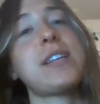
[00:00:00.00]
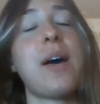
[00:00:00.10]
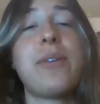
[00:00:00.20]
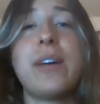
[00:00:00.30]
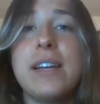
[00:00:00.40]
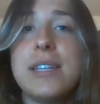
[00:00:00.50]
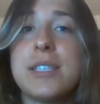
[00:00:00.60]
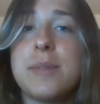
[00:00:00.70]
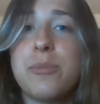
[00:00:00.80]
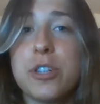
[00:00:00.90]
I'll get into
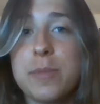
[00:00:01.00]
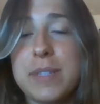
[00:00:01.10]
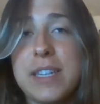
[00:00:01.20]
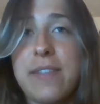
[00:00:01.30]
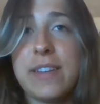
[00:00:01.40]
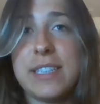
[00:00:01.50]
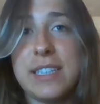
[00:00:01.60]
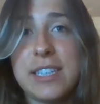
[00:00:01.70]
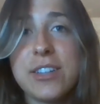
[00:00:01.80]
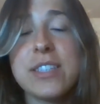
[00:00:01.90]
some more specific
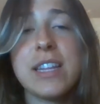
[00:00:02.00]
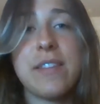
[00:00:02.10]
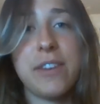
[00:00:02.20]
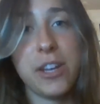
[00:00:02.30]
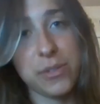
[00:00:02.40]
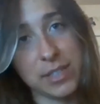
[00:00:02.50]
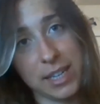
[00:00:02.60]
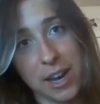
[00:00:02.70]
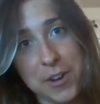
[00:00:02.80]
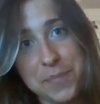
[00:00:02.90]
details in the videos to
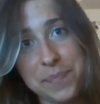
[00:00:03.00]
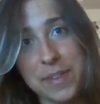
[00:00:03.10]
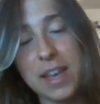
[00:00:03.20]
come.